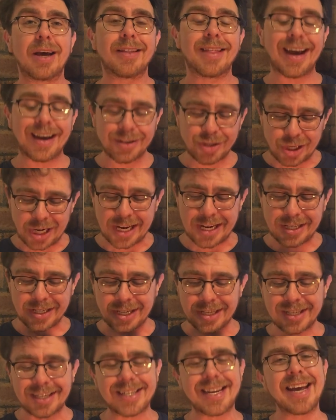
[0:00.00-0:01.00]
that
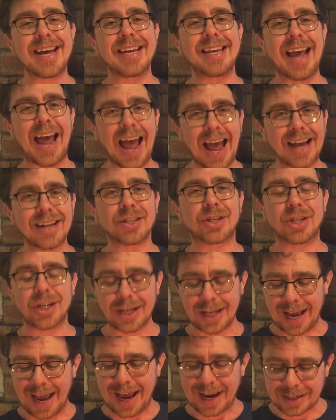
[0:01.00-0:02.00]
Jesus did
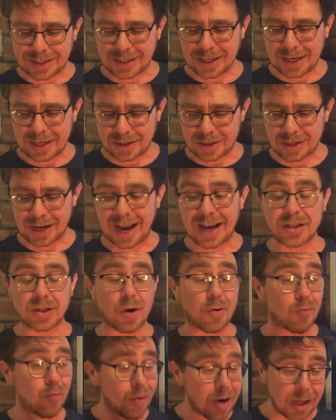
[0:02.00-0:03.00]
actually exist as
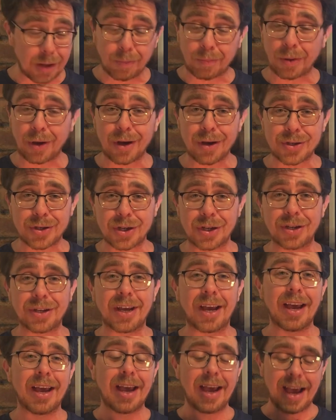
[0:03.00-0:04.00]
a real person,
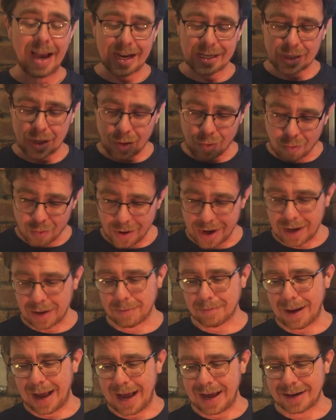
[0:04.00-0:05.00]
as a real
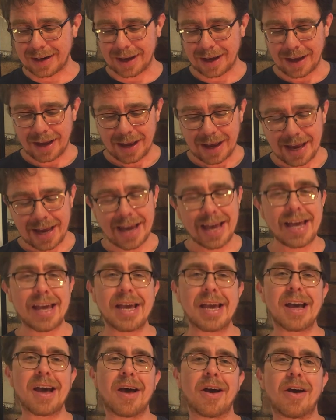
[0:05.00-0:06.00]
man
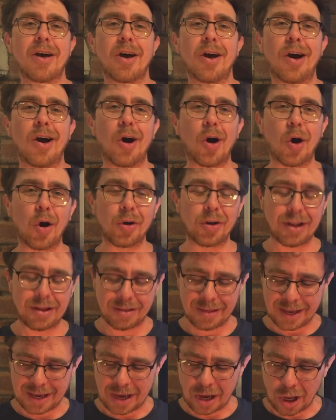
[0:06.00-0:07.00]
here on
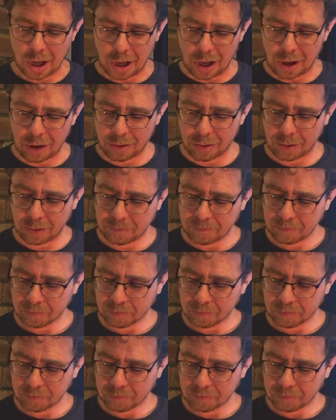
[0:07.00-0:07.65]
the earth.